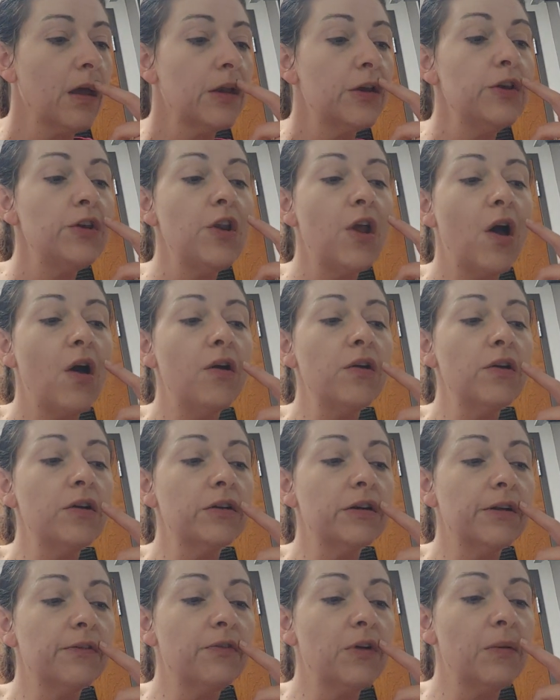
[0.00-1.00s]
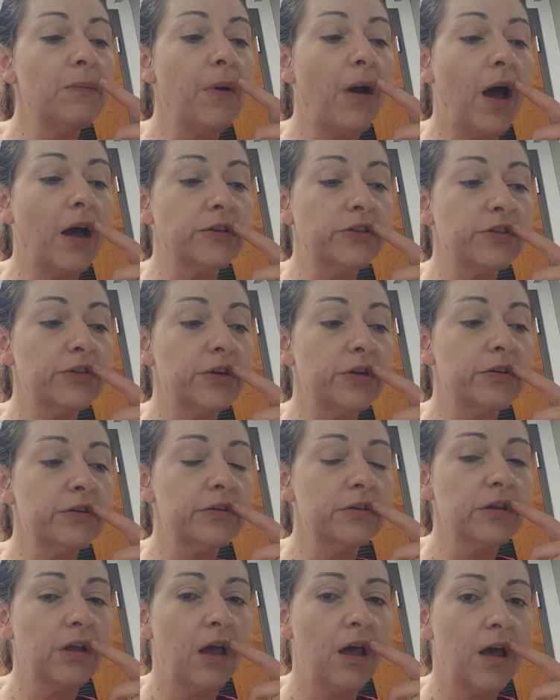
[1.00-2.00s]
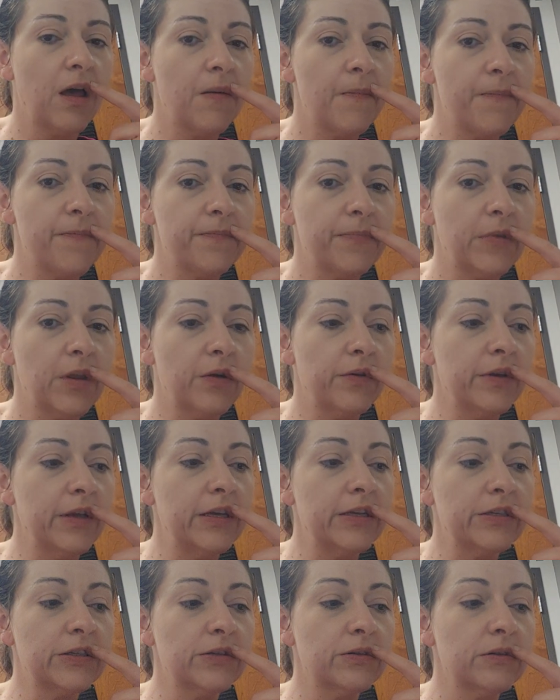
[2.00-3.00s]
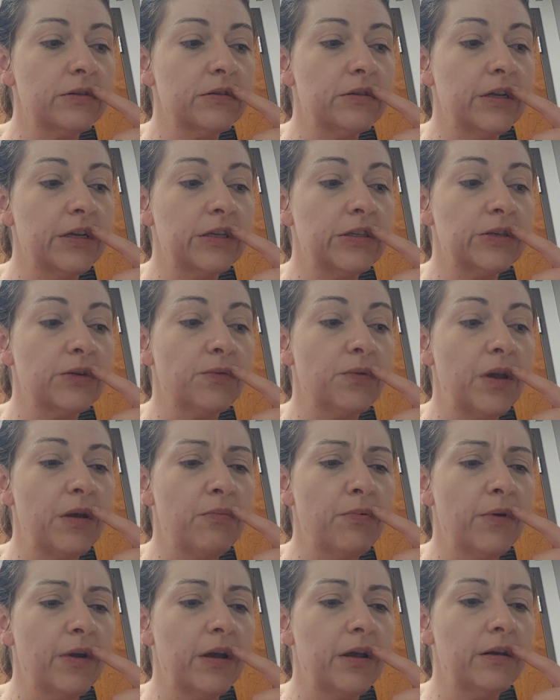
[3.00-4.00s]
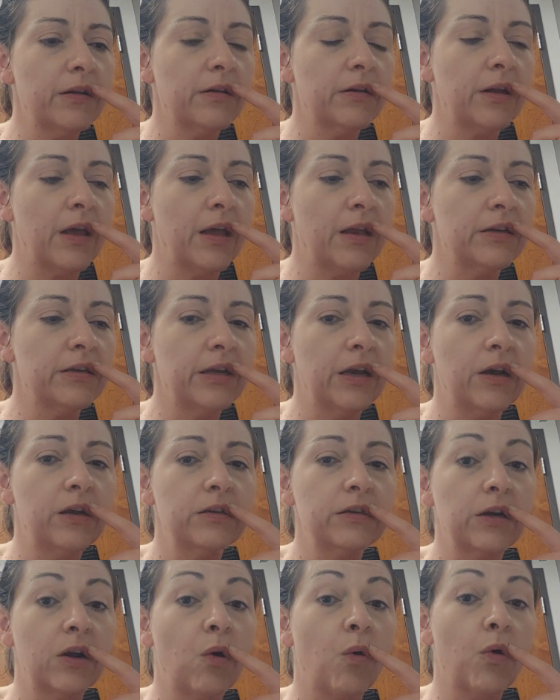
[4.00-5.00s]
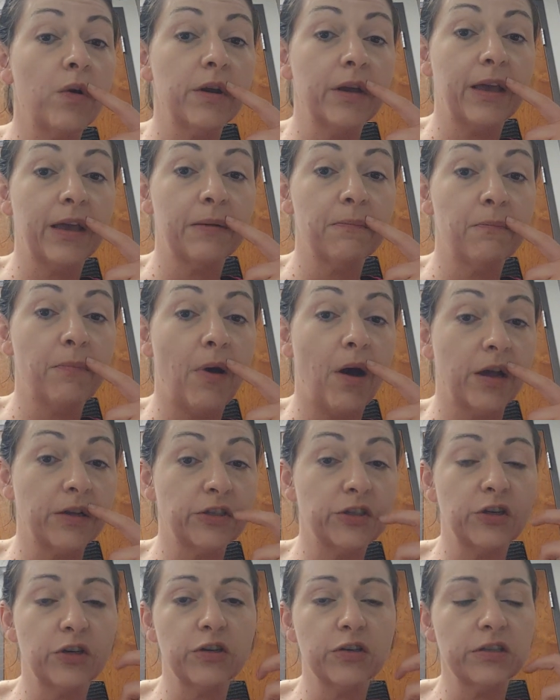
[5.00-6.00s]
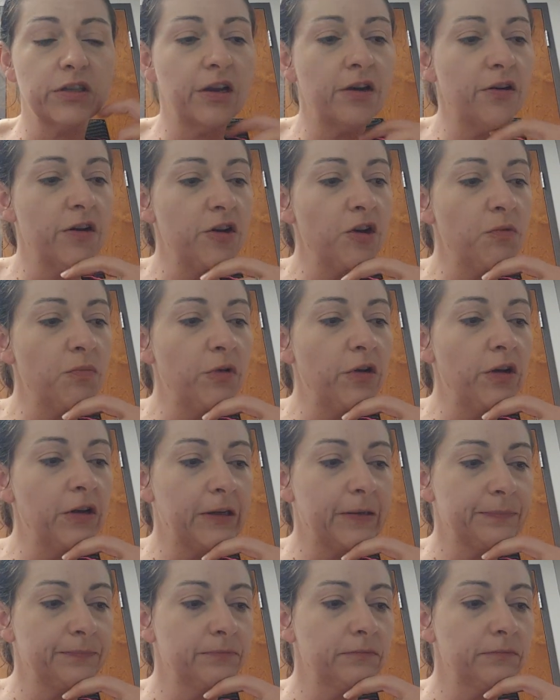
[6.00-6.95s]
Know your different postures, your decerebrate and decorticate postures that are in your book.